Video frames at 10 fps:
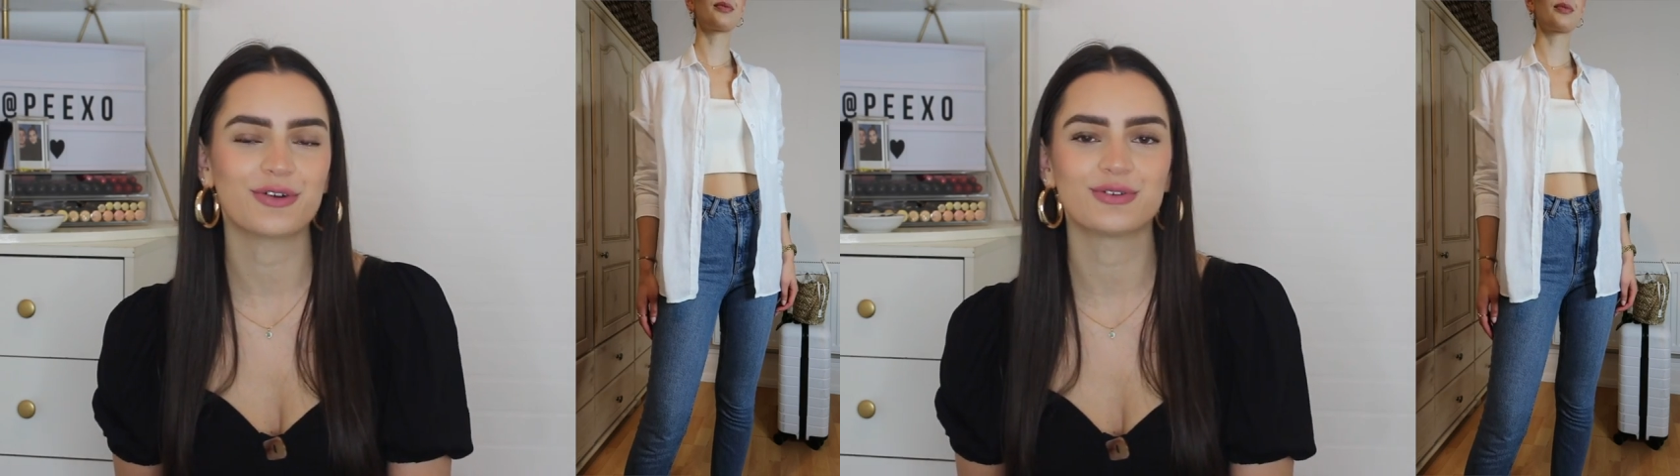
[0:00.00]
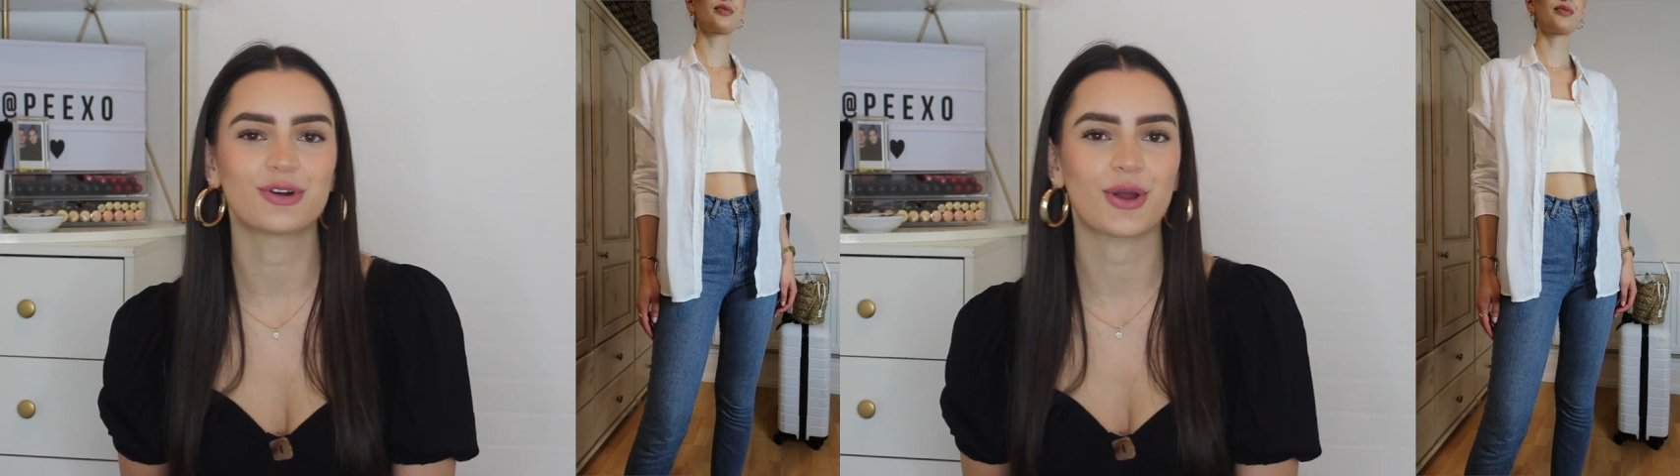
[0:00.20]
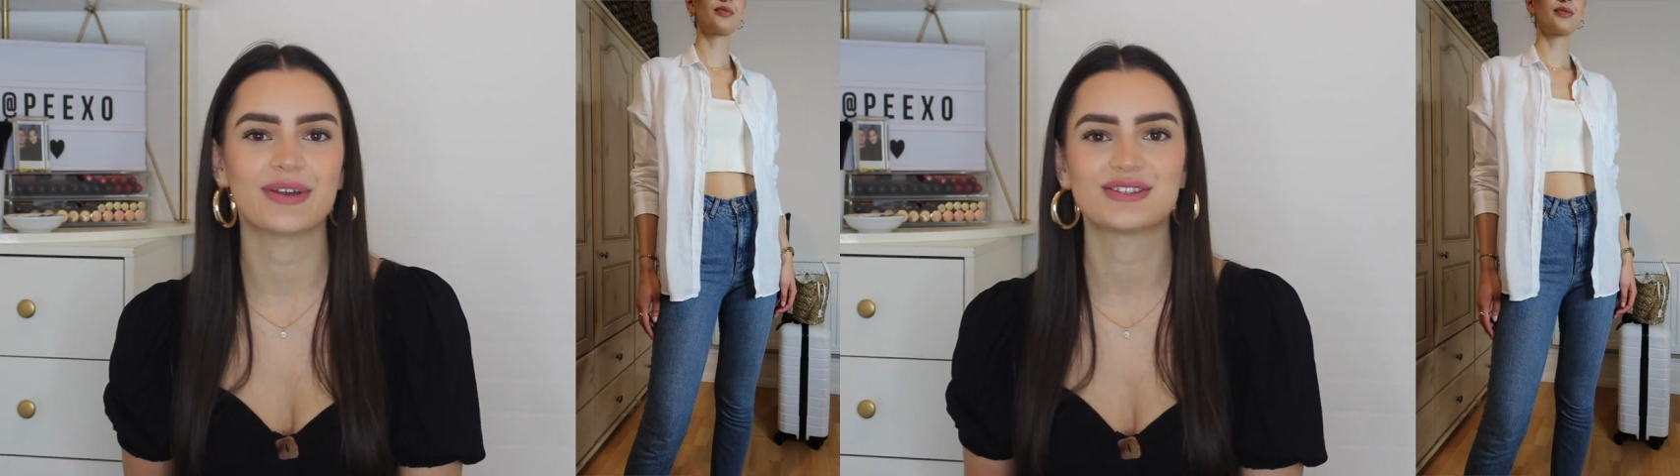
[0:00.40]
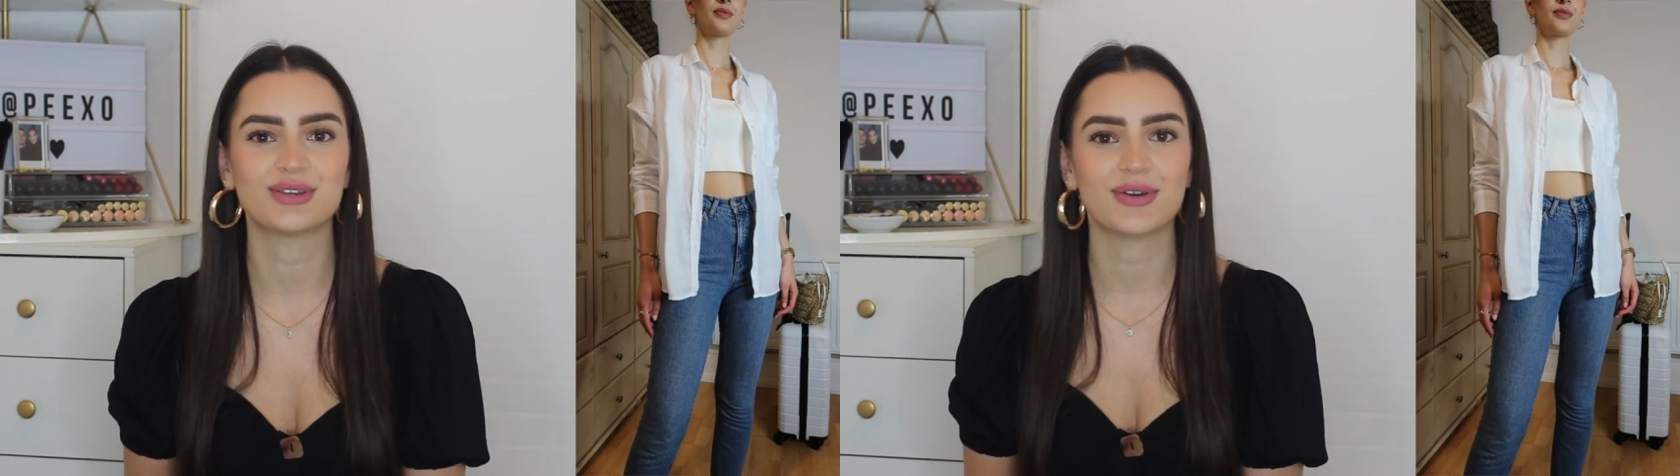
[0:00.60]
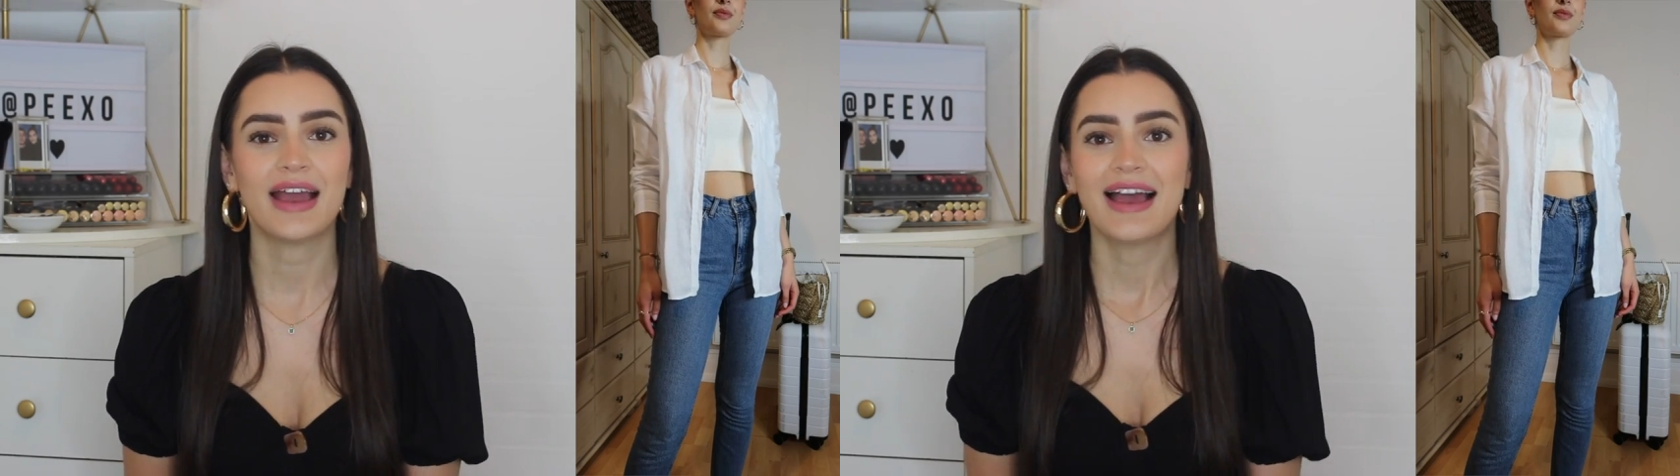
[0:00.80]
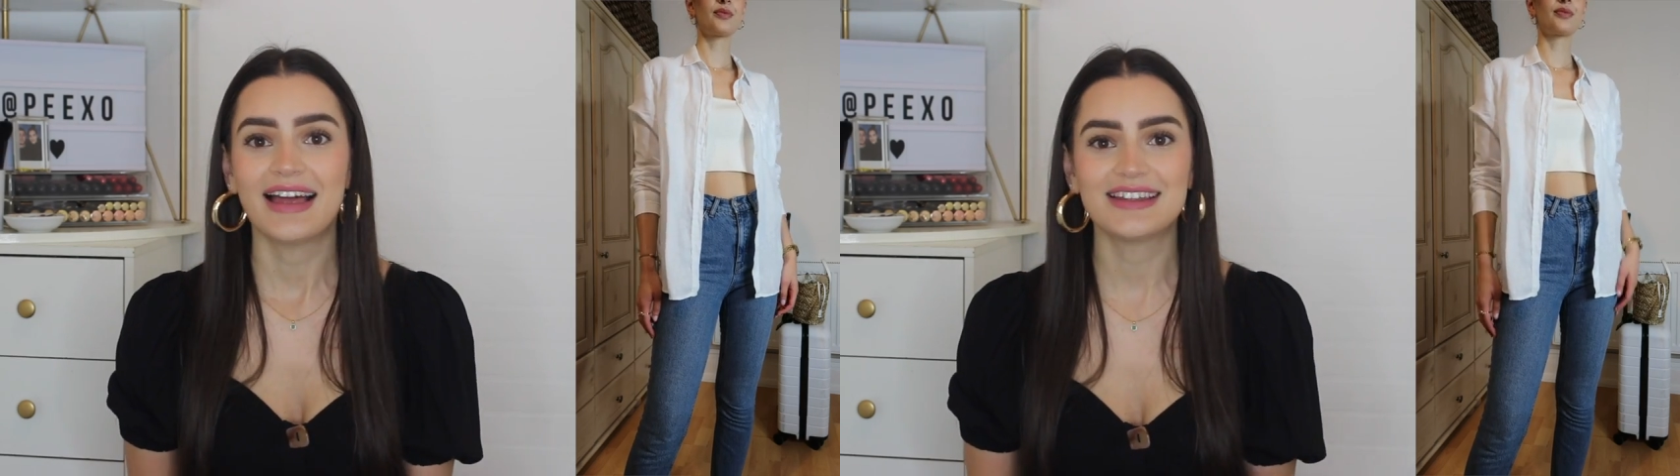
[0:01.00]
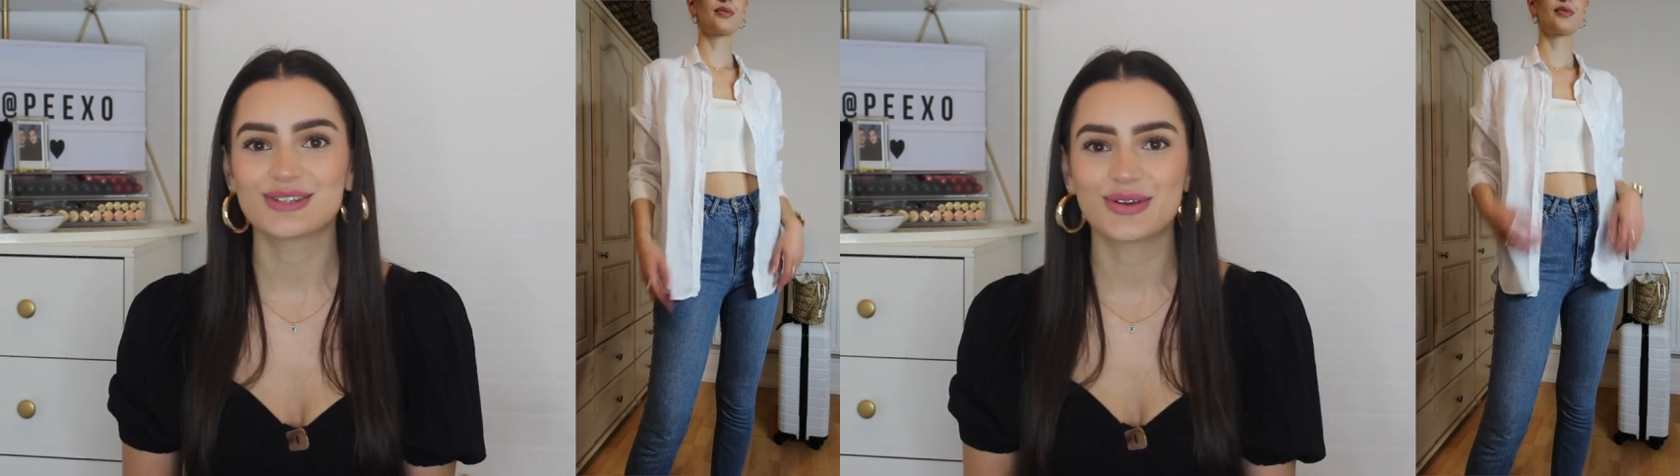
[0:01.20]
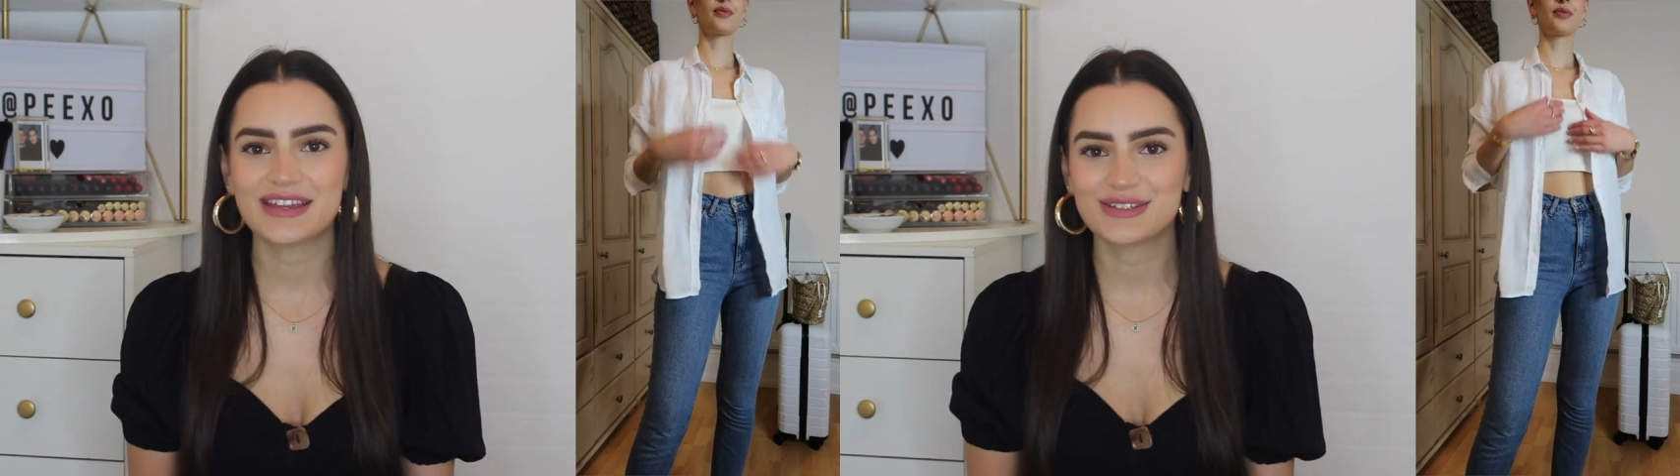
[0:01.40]
or you're going to a little
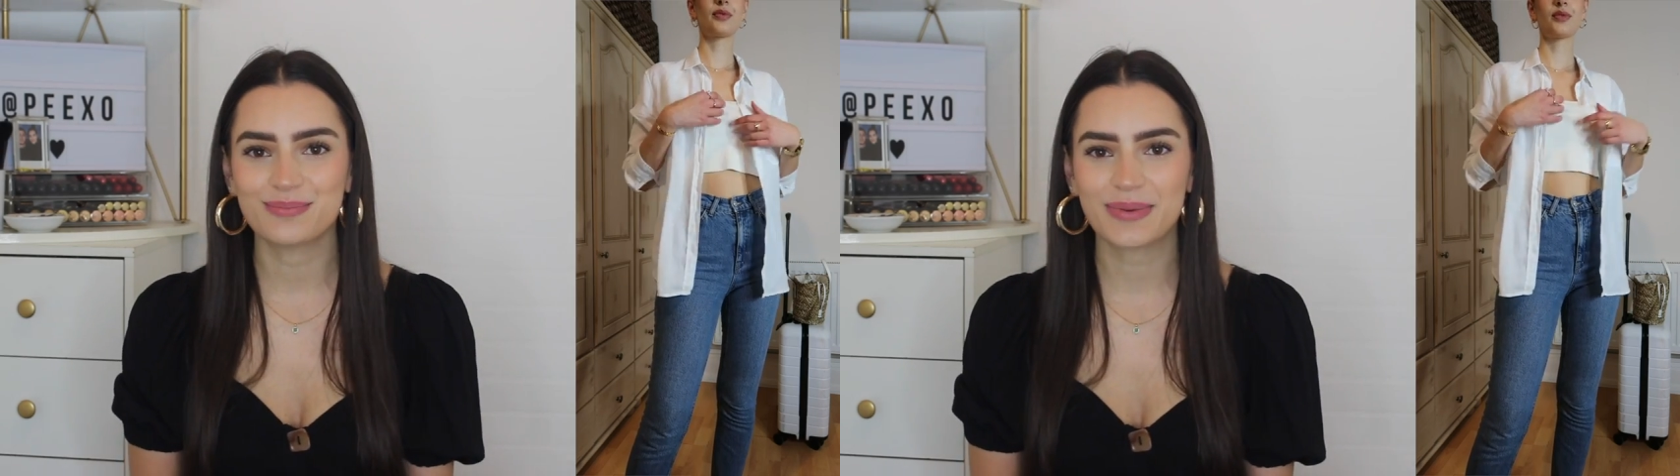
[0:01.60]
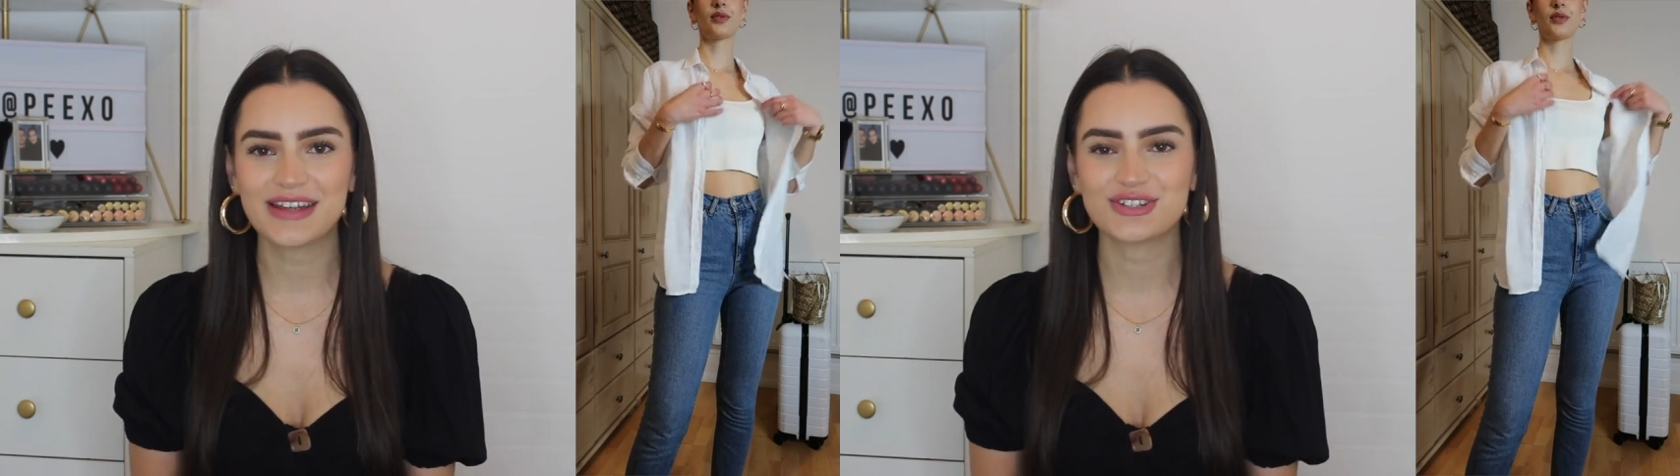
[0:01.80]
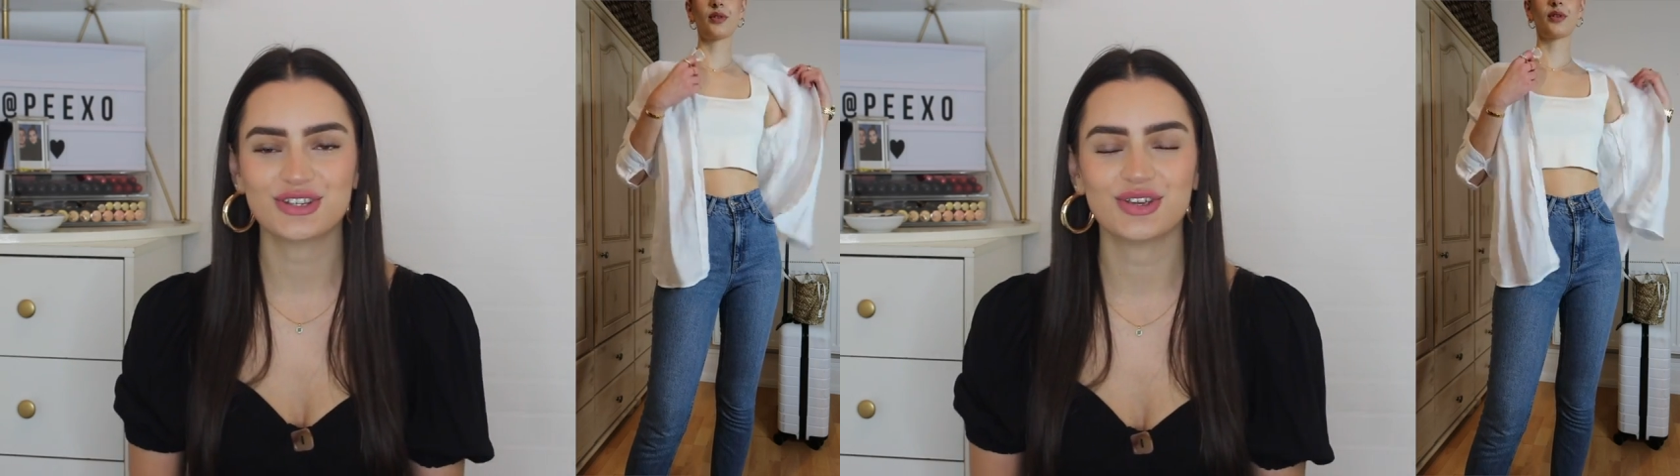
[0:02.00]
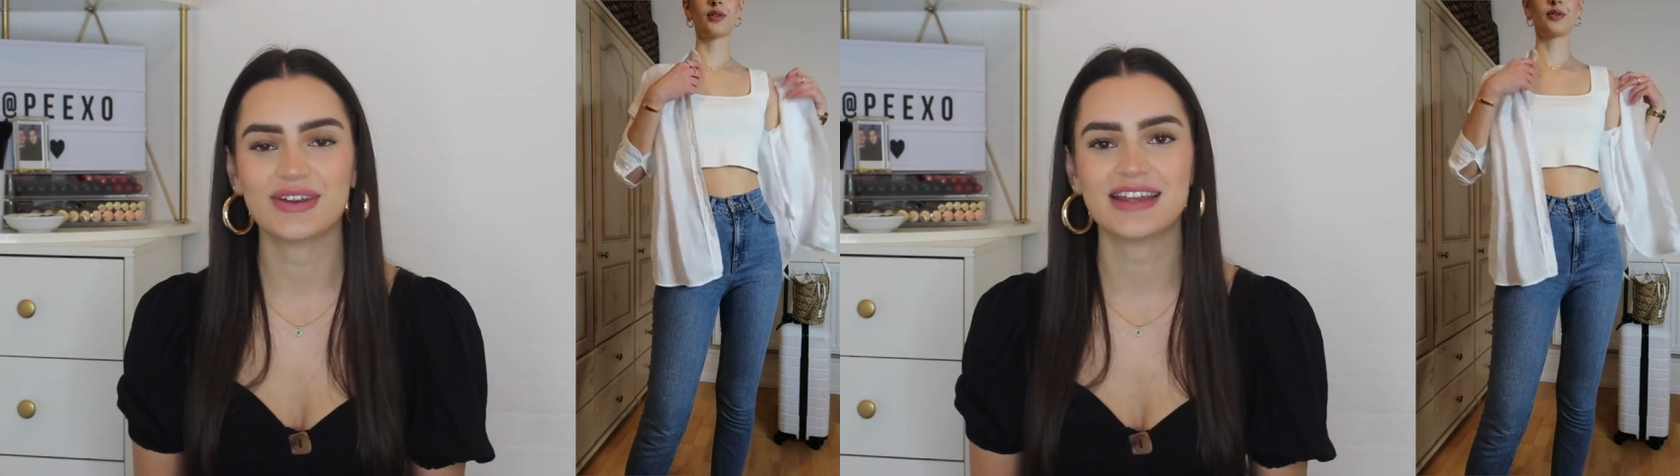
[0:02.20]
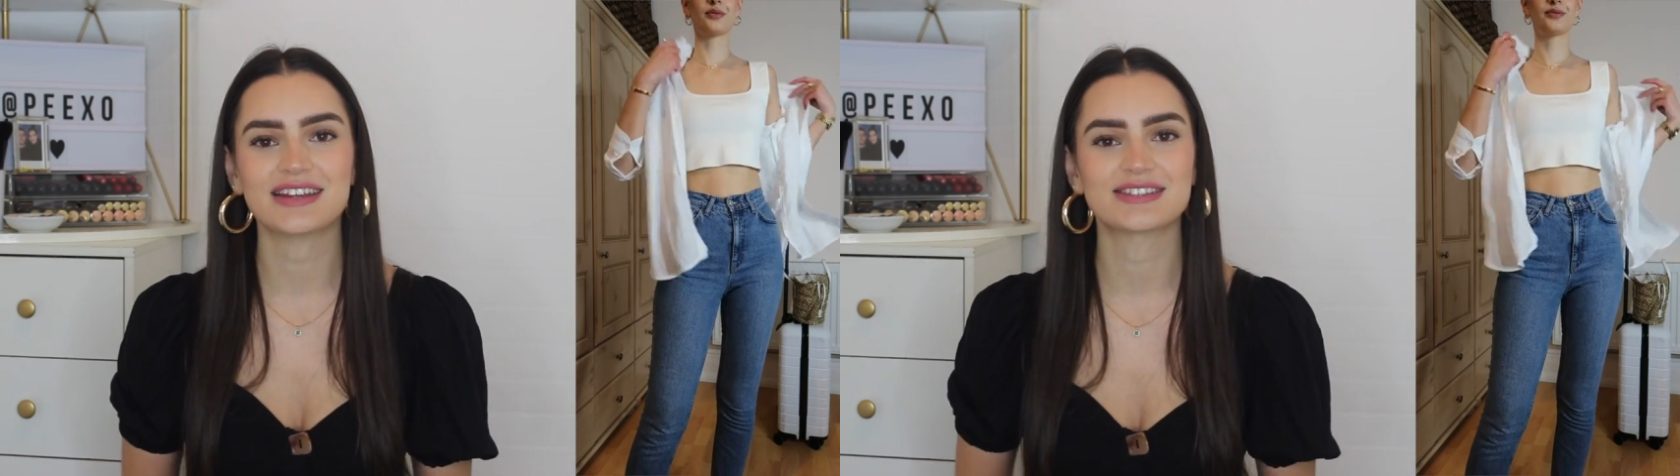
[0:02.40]
little hidden beach and you need